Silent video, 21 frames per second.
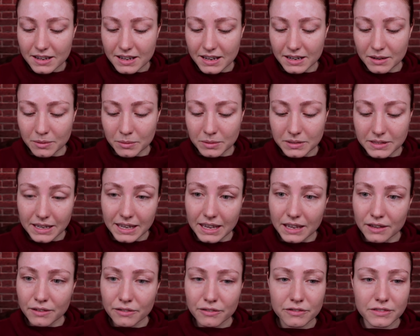and it was a
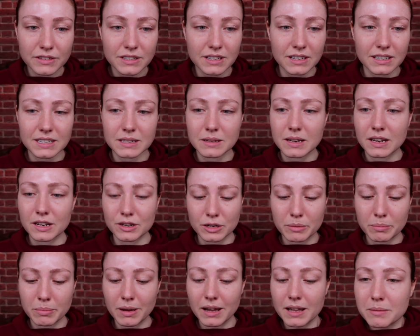gift. I didn't
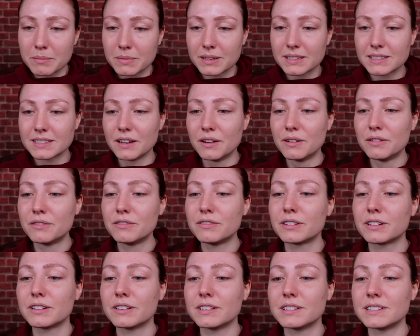actually buy it myself
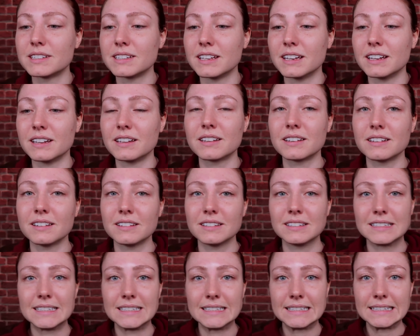because, like,
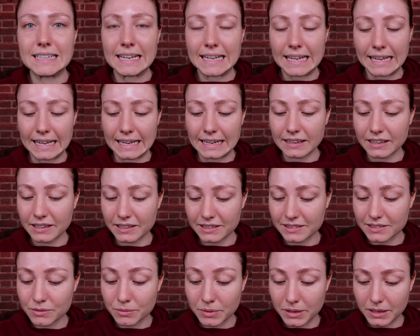dang,
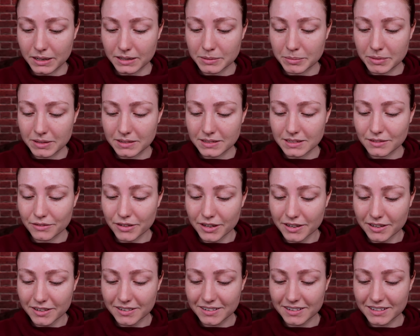it's really expensive.
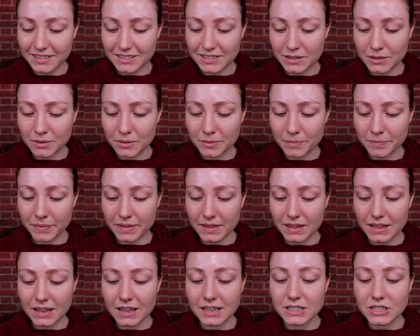So
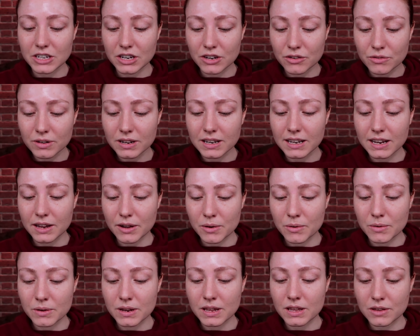I generally
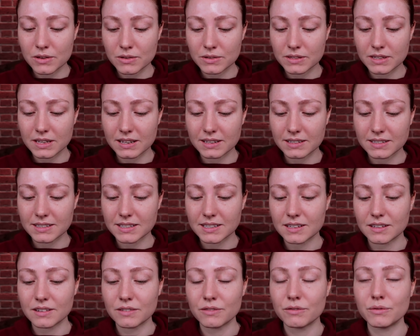only use it
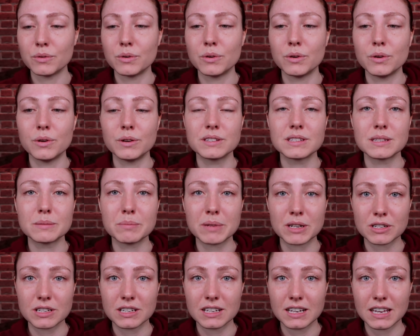for
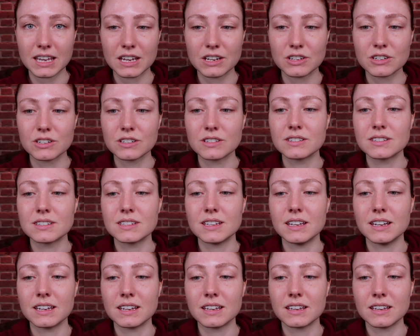special occasions,
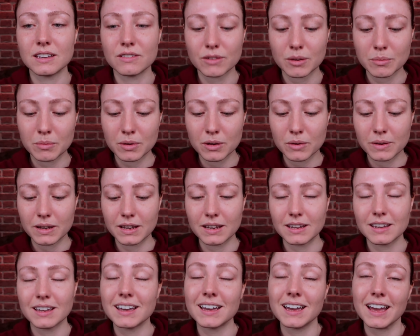like if I'm going
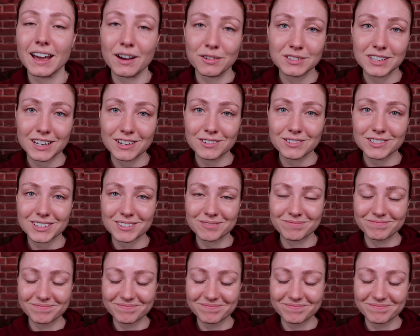out